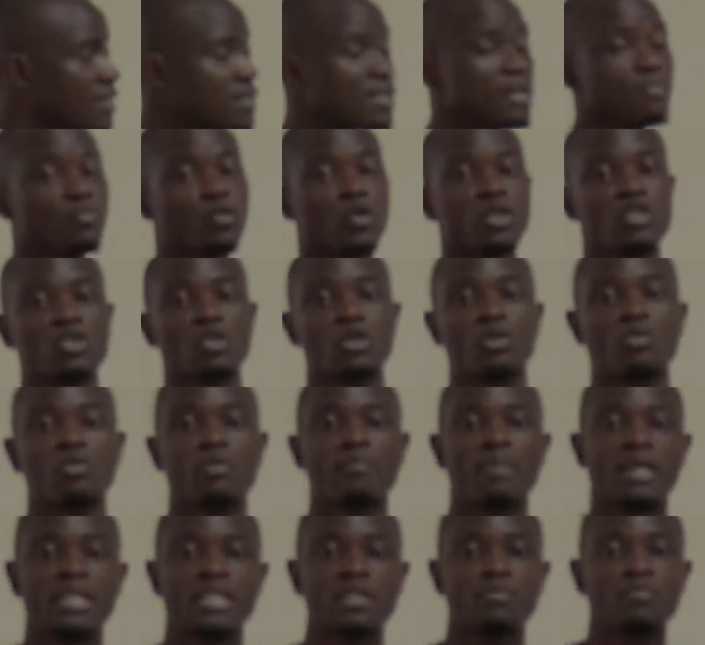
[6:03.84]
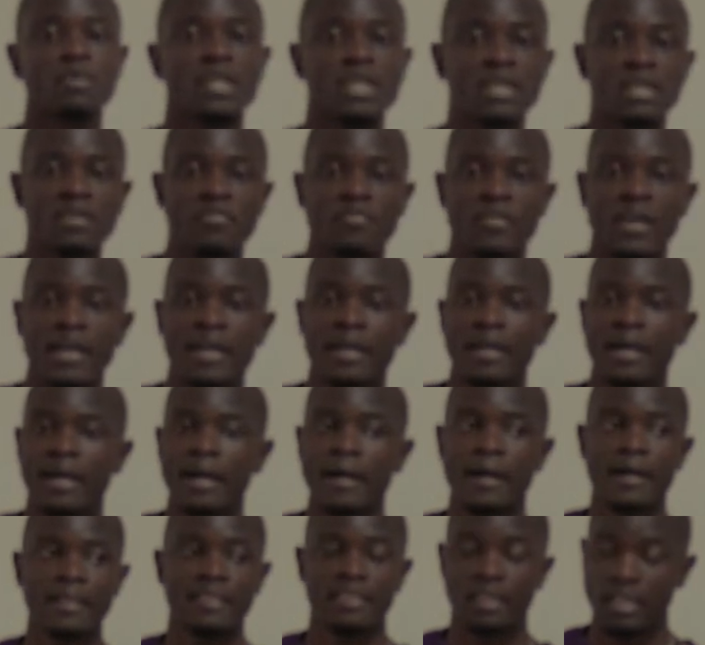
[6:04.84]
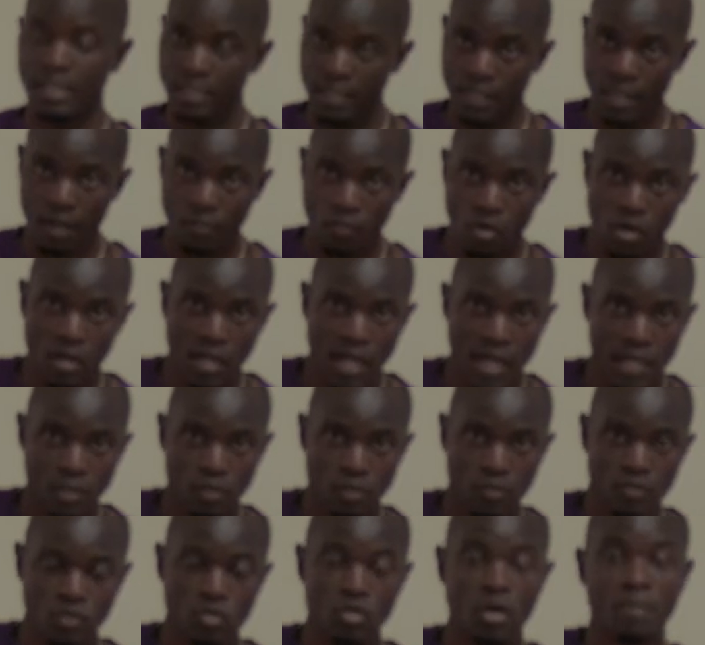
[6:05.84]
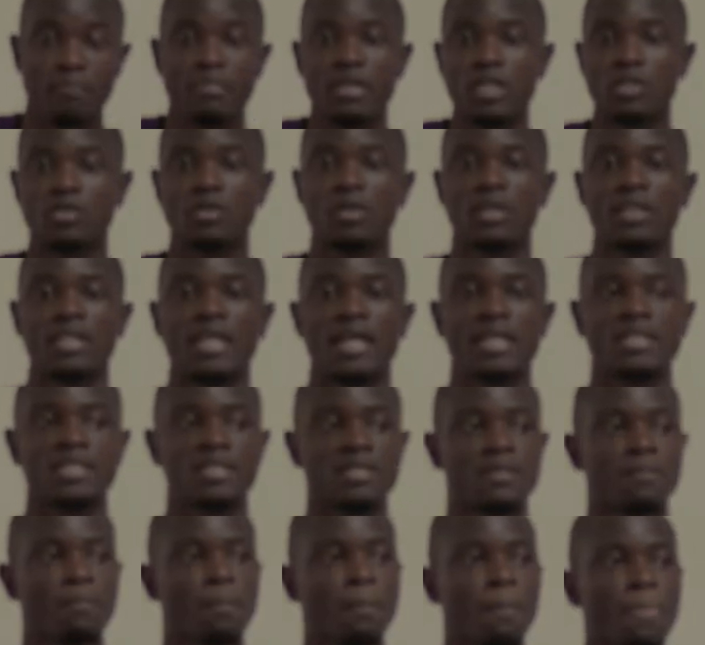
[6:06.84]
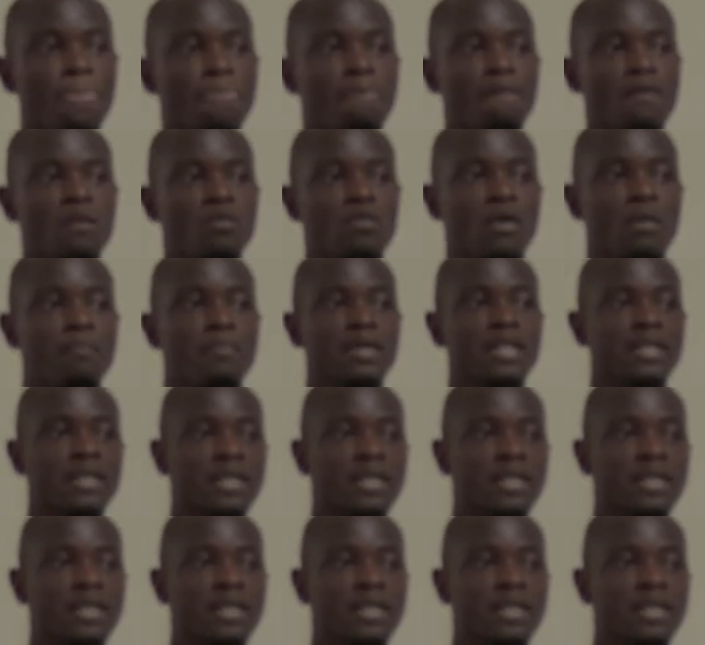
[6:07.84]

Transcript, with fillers: The same question, we might be given 3 carbon atoms. So you have been told that you have